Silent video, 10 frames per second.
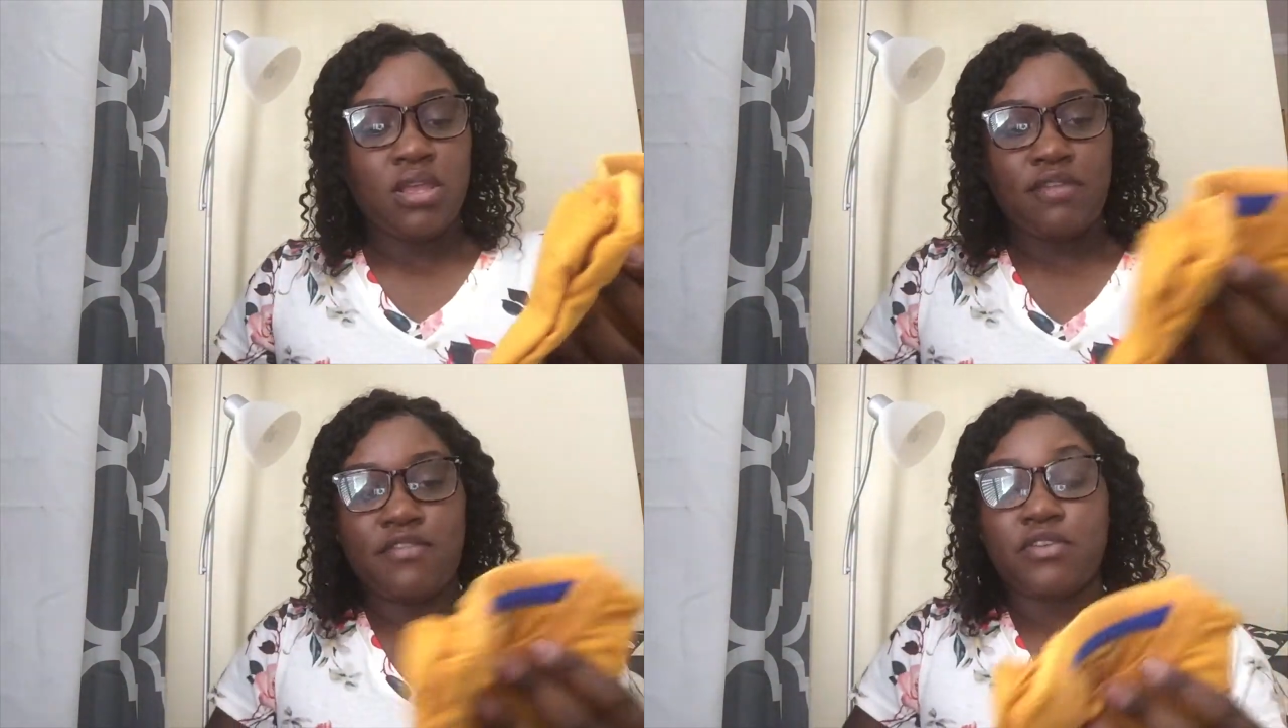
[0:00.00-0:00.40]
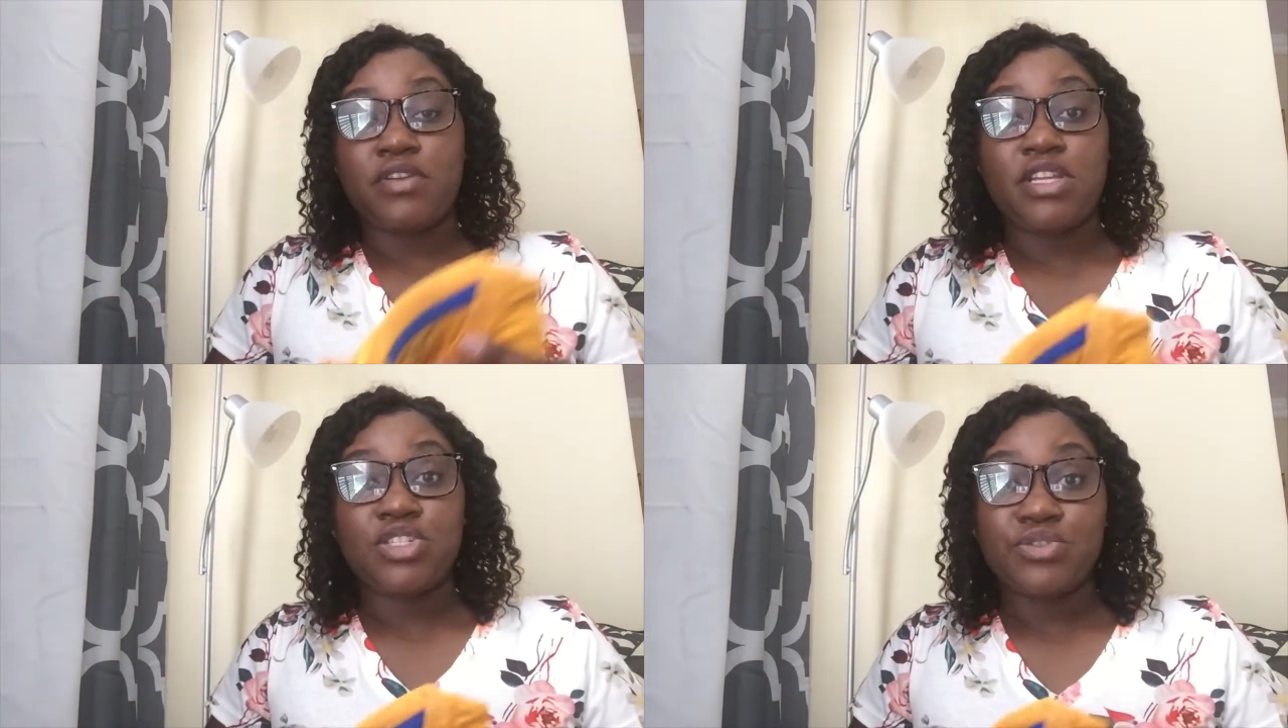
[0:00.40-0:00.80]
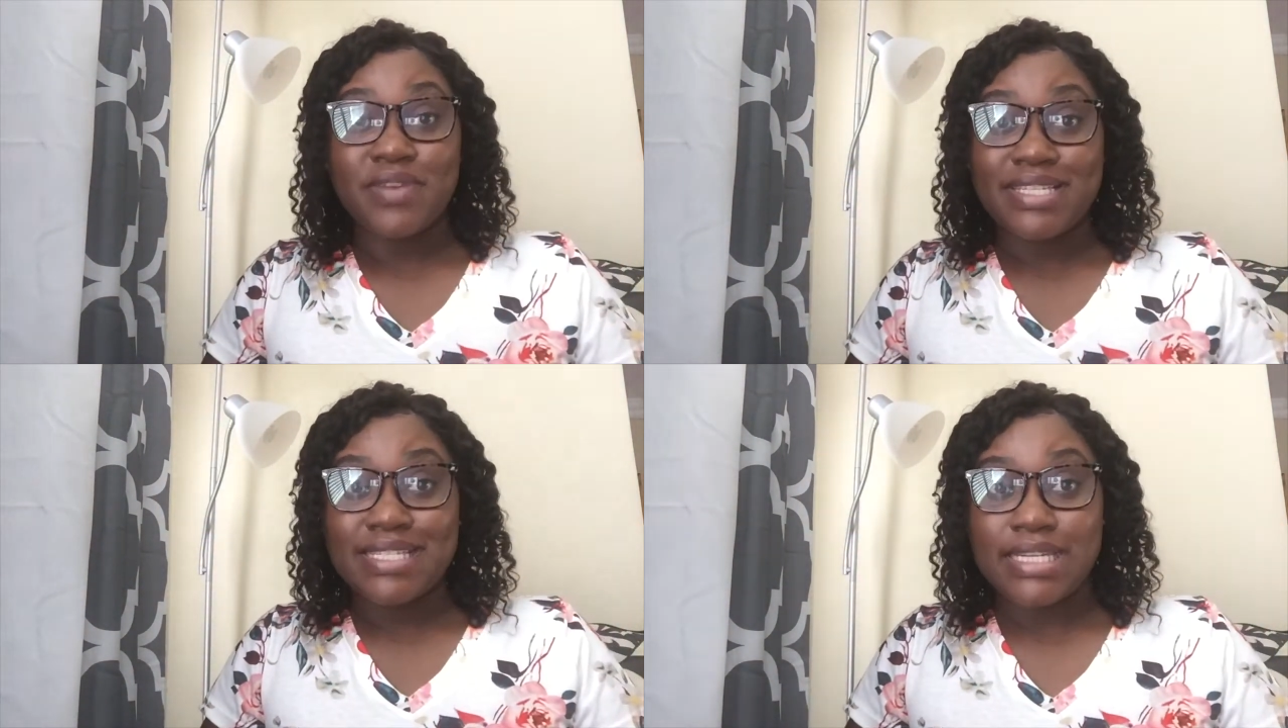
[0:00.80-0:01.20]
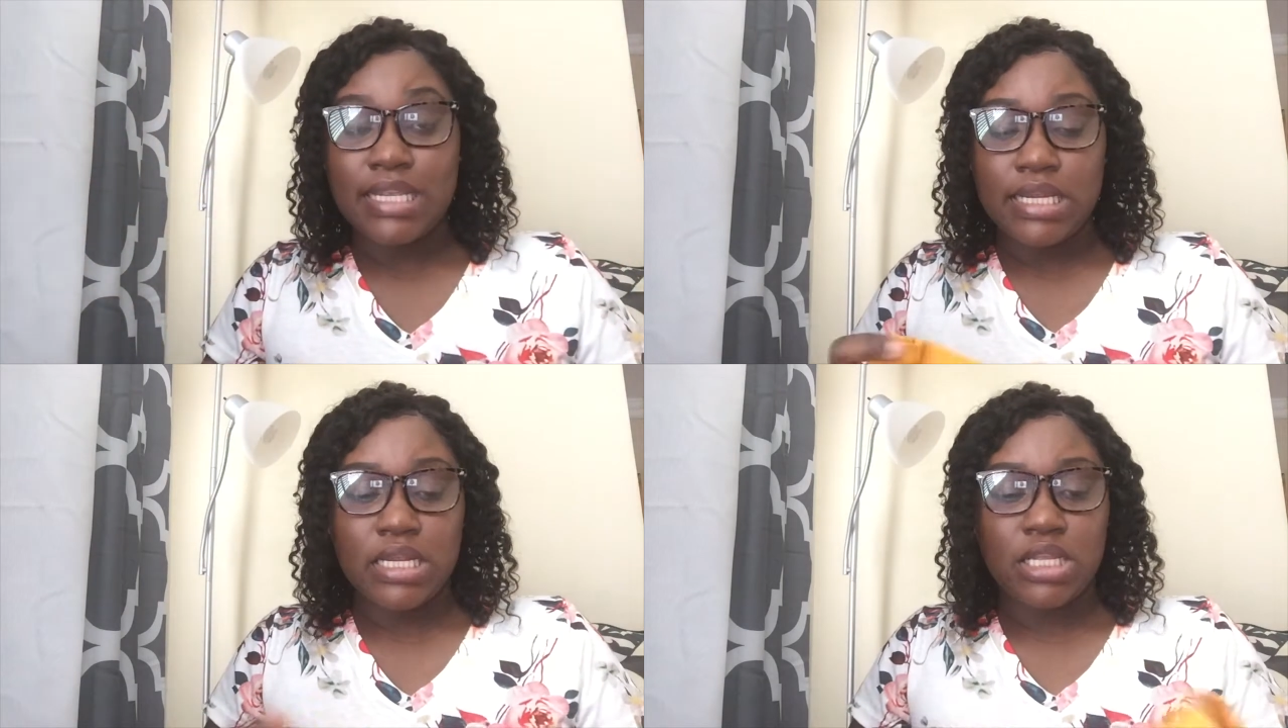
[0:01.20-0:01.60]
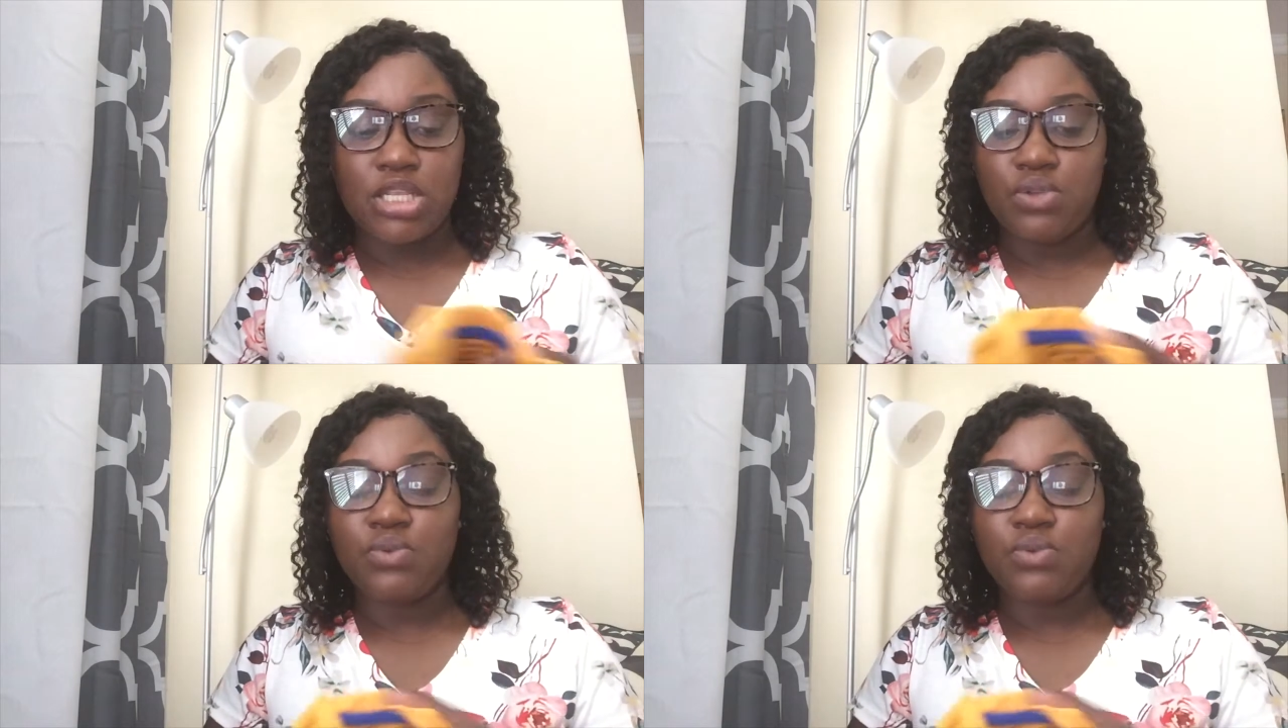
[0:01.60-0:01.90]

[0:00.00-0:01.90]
if you're interested you